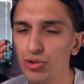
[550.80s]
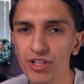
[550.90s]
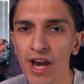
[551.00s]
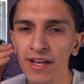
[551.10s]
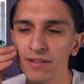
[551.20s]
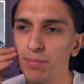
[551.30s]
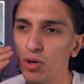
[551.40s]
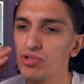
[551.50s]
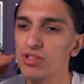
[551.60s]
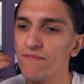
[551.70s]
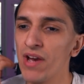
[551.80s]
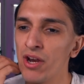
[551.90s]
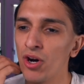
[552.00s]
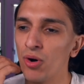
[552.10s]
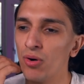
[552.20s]
You can't post a
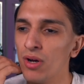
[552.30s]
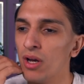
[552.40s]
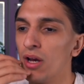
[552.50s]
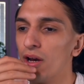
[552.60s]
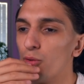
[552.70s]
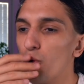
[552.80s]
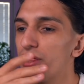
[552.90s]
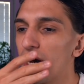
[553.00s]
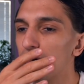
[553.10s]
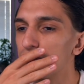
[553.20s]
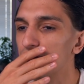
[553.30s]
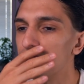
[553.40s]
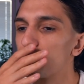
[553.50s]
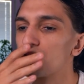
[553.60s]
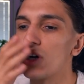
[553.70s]
video without
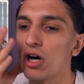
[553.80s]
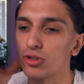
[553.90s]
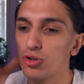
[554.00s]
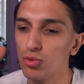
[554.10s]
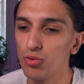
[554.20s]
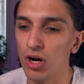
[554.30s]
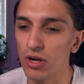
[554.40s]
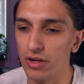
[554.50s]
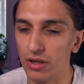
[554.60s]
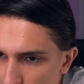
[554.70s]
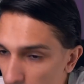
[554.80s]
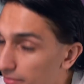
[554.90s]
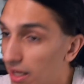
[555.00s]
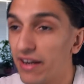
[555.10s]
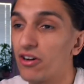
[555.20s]
the result, who won? Now,
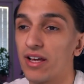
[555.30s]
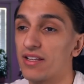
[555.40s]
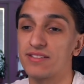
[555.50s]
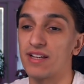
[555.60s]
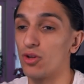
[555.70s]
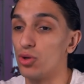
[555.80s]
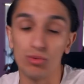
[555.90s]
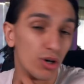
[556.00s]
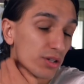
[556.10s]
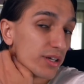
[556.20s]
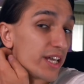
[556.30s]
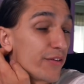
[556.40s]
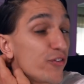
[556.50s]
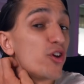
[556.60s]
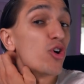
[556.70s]
I don't understand who won.
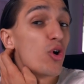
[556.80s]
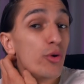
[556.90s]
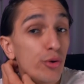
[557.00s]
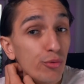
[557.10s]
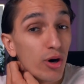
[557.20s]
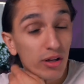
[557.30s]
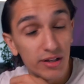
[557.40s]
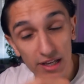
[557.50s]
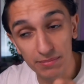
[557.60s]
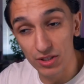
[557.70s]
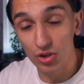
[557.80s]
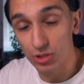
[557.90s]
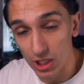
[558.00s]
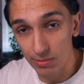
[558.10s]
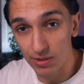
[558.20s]
If you know who won, let me know
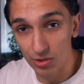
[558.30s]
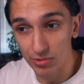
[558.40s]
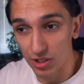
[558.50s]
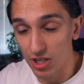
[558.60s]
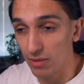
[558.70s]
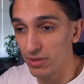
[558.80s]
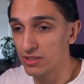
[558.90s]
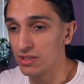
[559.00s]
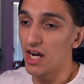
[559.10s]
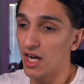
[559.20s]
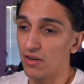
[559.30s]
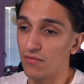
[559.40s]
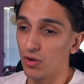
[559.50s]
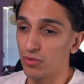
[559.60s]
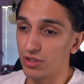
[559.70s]
down below in the comments. I
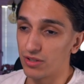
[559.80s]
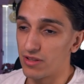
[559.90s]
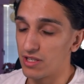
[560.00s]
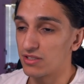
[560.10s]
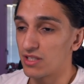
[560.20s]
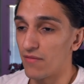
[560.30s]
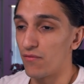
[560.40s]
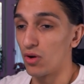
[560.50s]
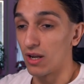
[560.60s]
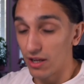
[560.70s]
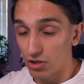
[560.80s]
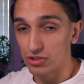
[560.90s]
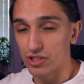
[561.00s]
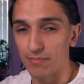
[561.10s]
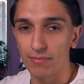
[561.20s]
voted this time for La
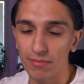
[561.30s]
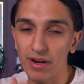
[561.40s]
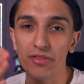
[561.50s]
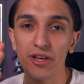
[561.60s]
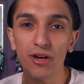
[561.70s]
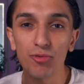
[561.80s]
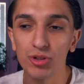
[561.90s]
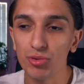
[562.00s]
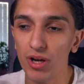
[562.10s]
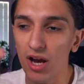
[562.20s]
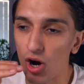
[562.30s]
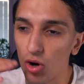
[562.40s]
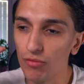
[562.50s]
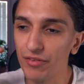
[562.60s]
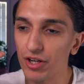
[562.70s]
Rosa. But I think I would do a
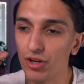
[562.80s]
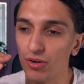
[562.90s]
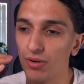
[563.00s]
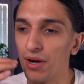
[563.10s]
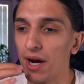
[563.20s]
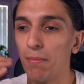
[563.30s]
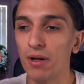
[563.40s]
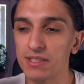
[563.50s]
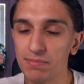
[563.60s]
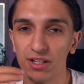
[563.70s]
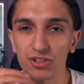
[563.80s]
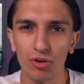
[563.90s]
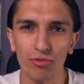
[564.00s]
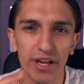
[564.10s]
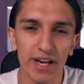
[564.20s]
whole video about
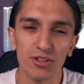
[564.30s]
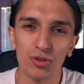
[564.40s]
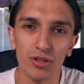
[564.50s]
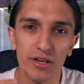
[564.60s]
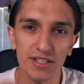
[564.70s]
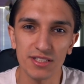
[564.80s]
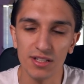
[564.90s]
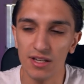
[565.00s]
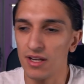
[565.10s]
Spinazol reacting to his